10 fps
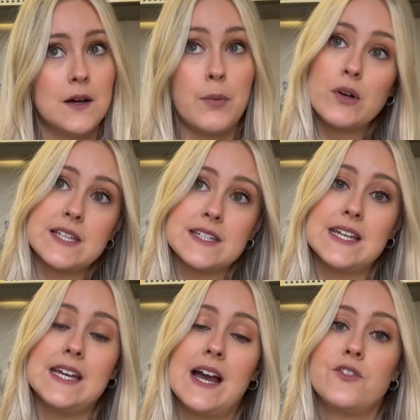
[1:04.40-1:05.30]
Boxing
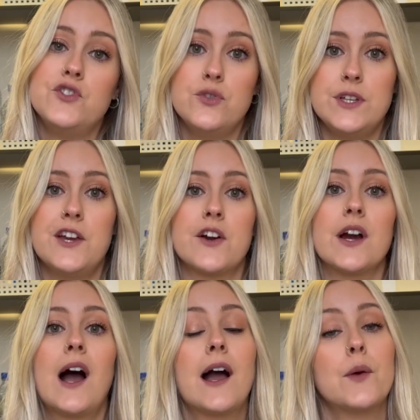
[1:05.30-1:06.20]
Day and New Year
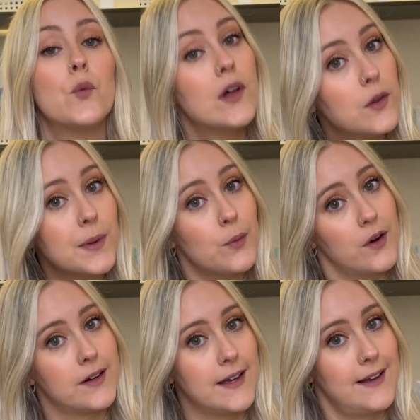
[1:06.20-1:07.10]
I will be
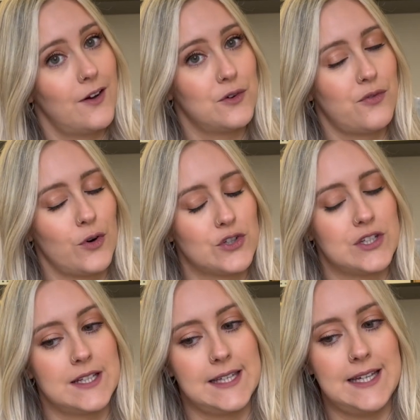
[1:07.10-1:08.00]
working,
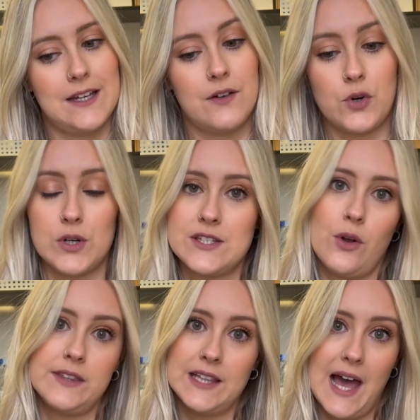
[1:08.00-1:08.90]
unfortunately. Of course
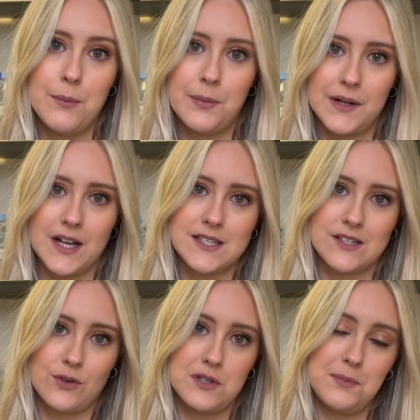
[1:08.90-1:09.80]
not in the lab because it's
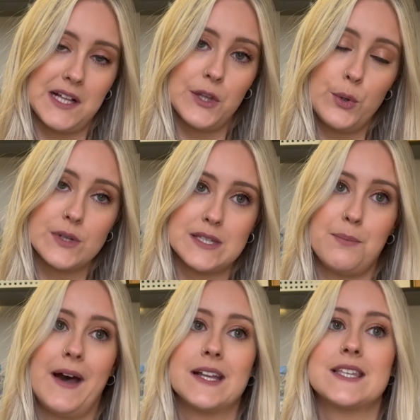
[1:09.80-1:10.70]
going to be closed,
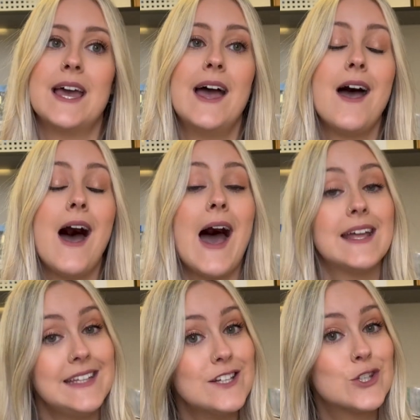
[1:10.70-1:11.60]
but I
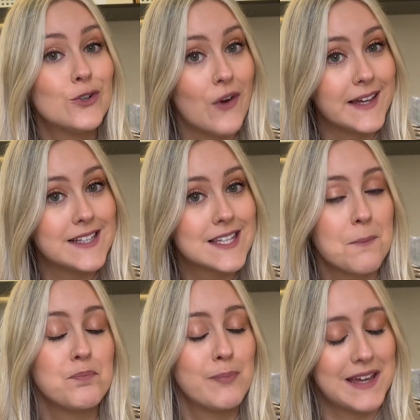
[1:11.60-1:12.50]
need to write
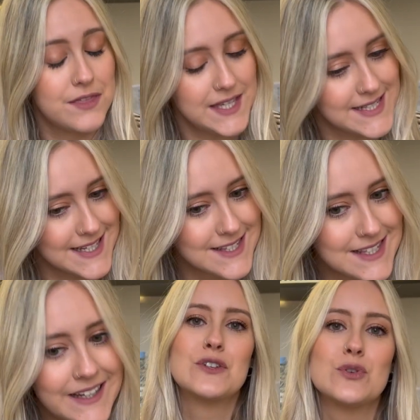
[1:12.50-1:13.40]
my thesis.
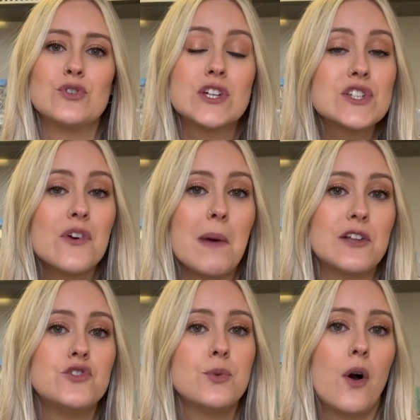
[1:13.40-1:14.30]
So just to
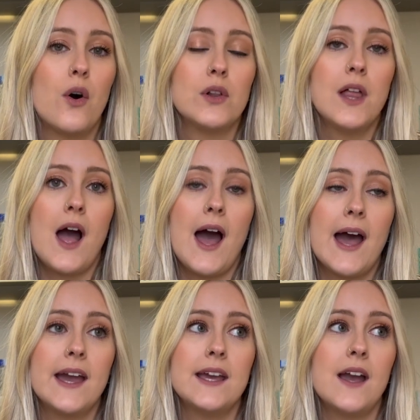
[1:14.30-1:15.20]
remind you all,
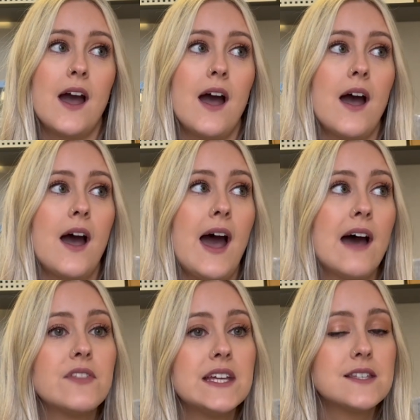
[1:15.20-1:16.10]
I
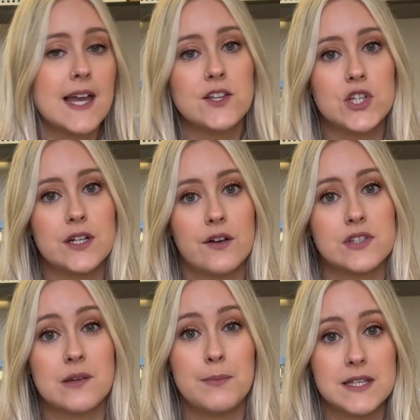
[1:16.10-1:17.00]
have the intention of
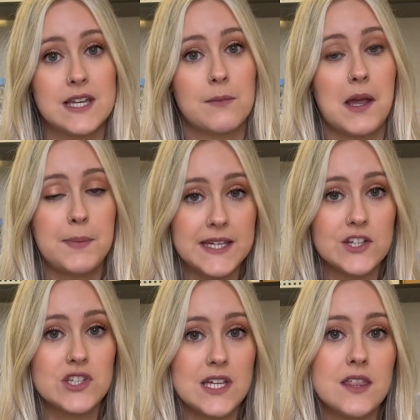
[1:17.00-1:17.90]
submitting my
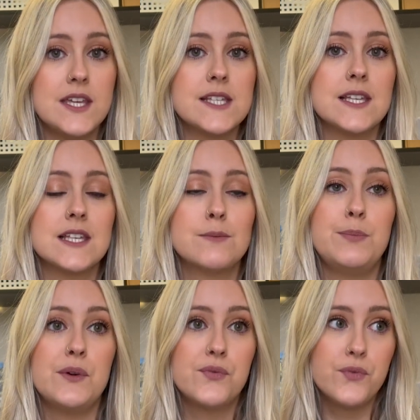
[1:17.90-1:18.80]
PhD thesis
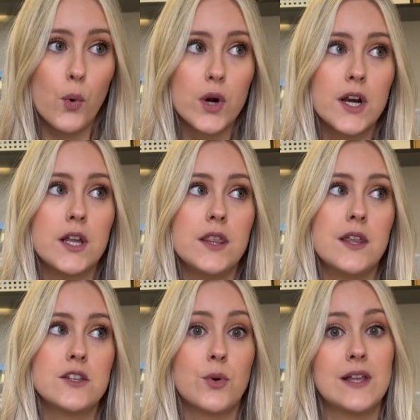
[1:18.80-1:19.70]
before
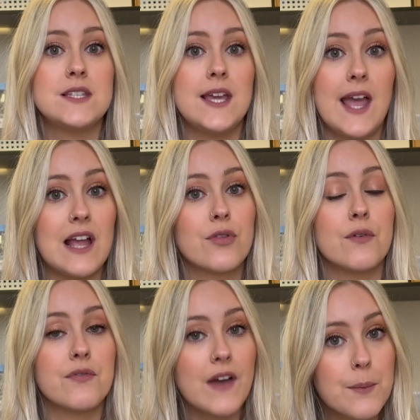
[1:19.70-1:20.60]
the 28th
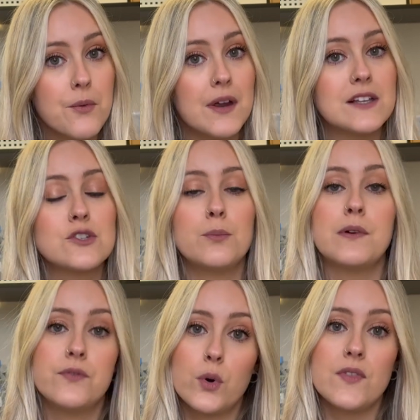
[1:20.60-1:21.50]
of February, so
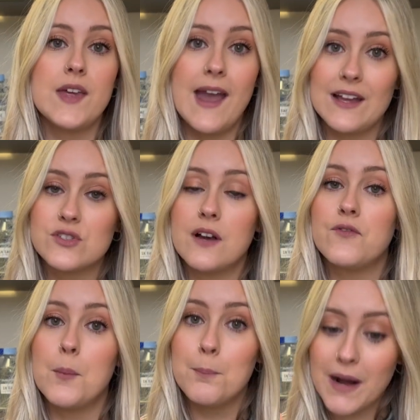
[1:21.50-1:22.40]
before the end
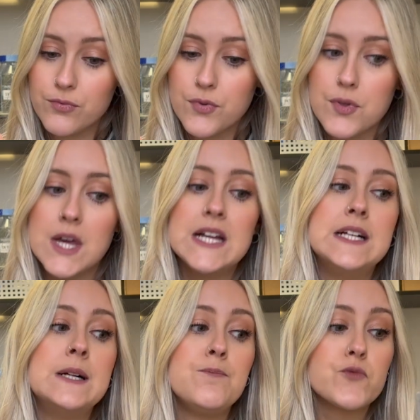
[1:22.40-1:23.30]
of the month.
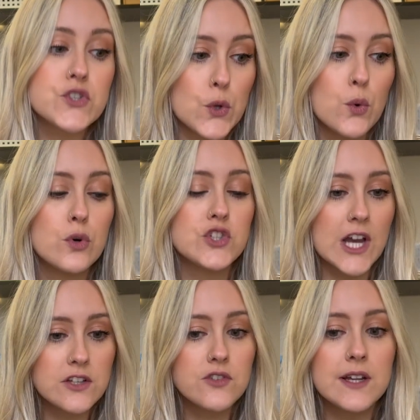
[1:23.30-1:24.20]
So
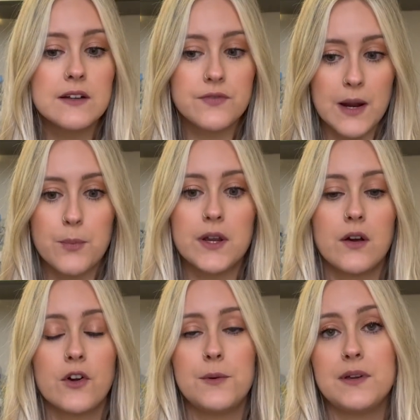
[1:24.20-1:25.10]
January and February
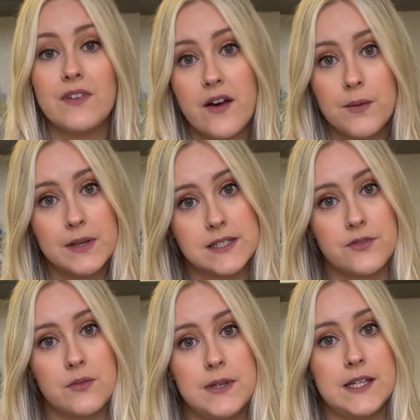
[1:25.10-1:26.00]
are going to be very busy
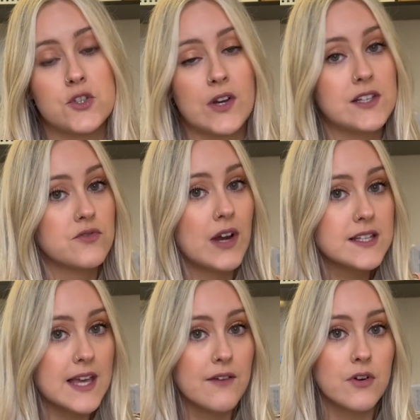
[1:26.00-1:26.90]
for me, trying to
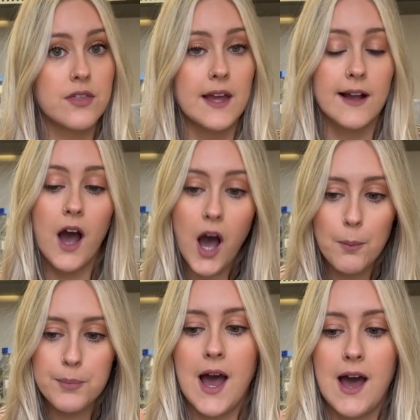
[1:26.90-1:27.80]
write everything up,